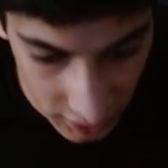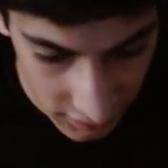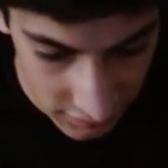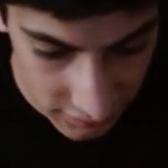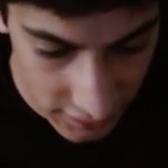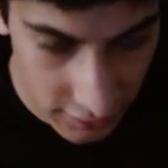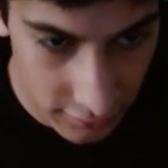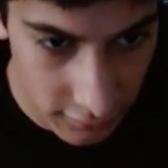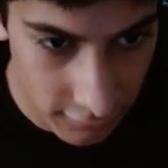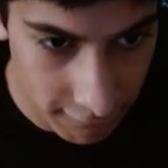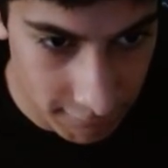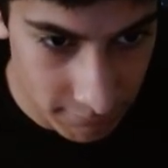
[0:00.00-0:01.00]
and then
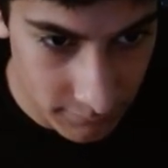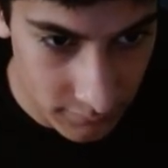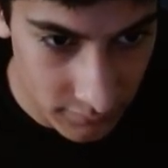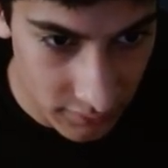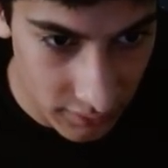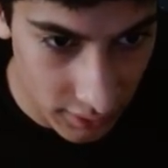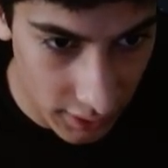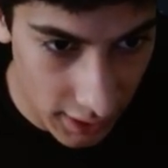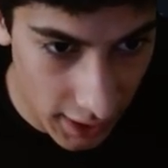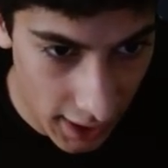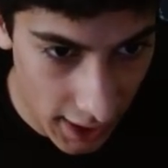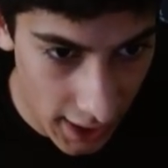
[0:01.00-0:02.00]

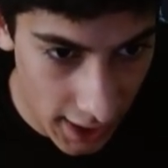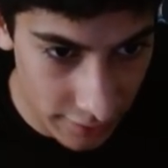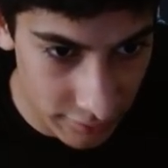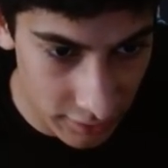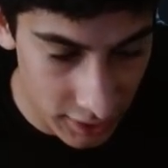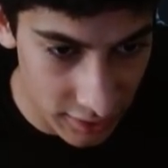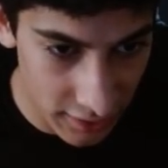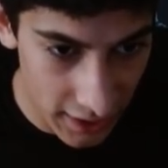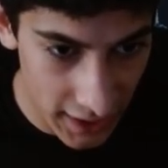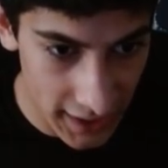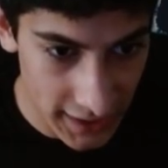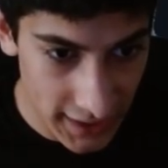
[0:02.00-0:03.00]
add an
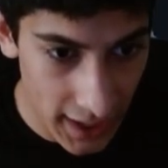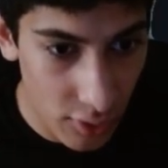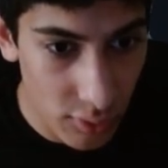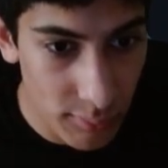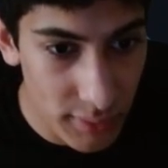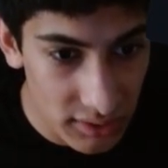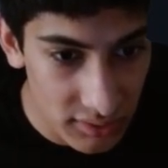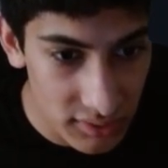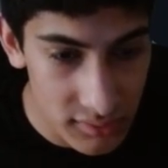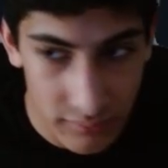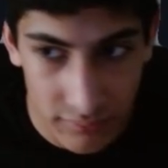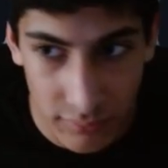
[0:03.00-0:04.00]
A element
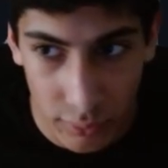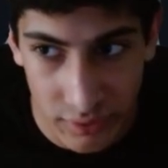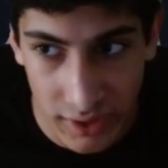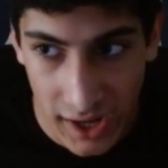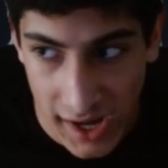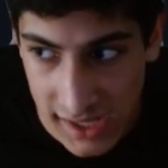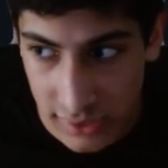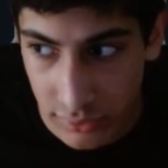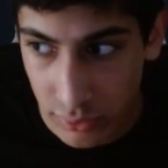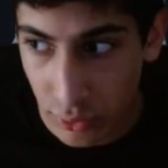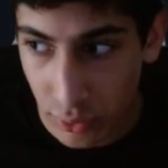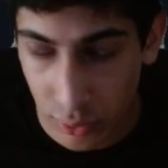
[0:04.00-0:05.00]
for an
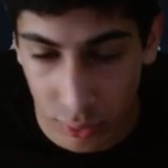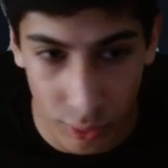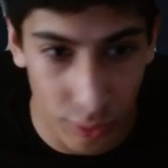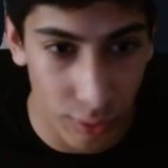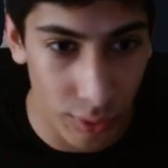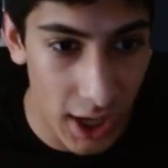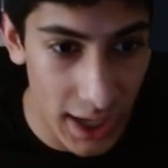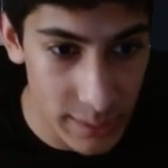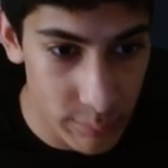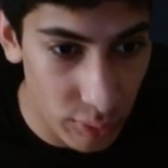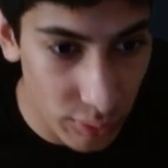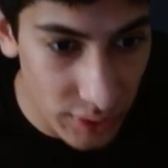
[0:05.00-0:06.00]
anchor or
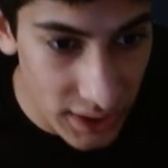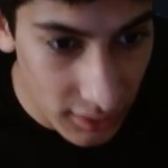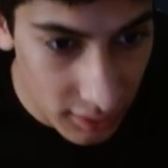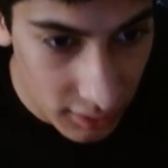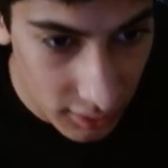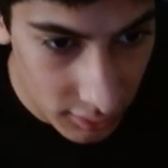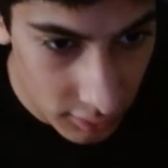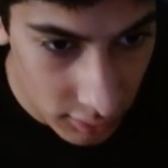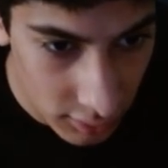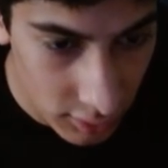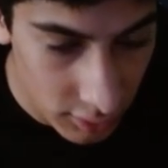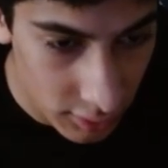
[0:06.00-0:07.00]
hyperlink,
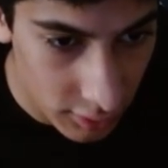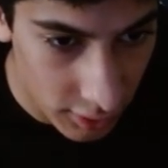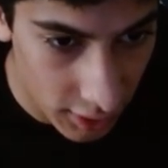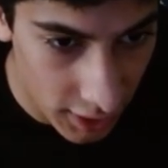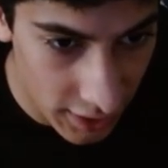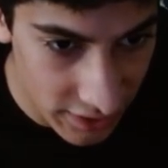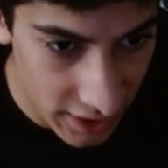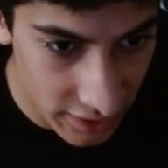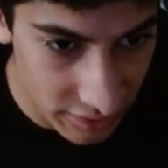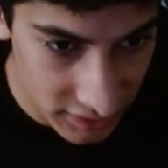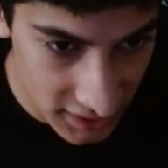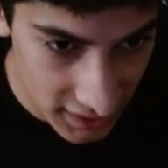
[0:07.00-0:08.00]
and
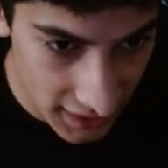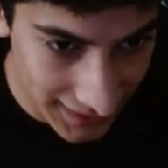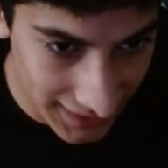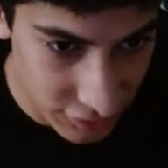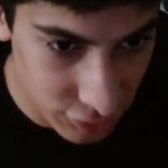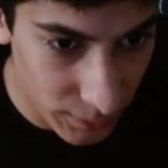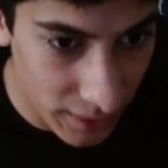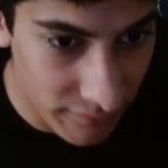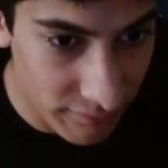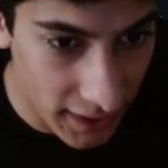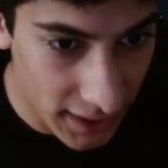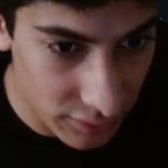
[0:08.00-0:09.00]
then the
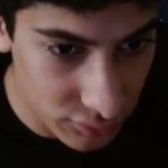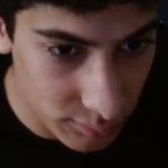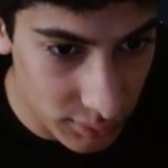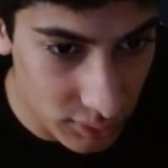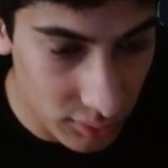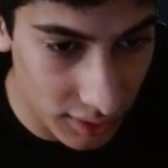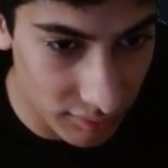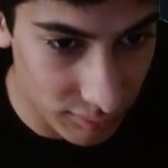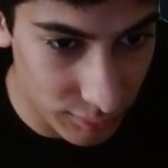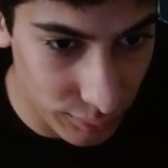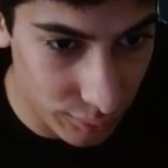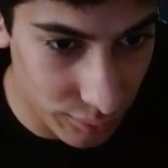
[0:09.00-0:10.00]
href attribute as
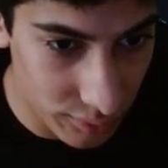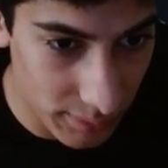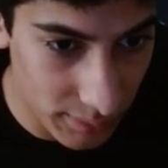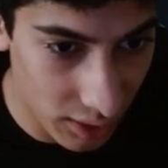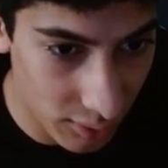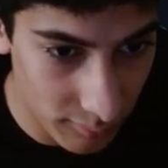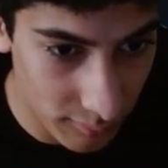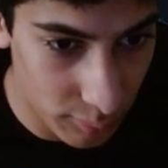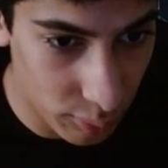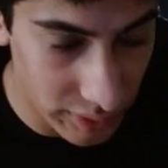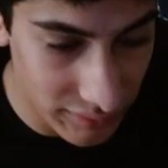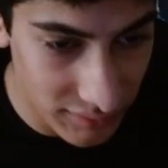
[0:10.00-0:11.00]
we learned about
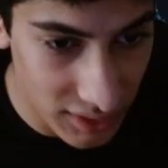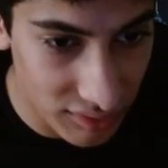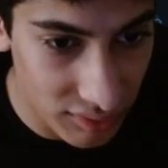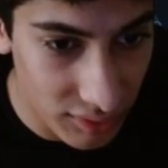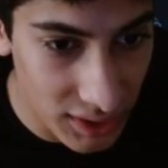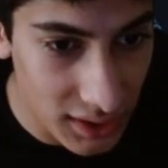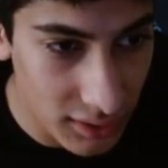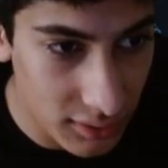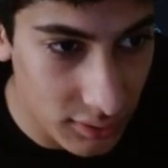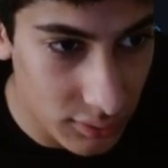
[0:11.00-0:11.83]
previously.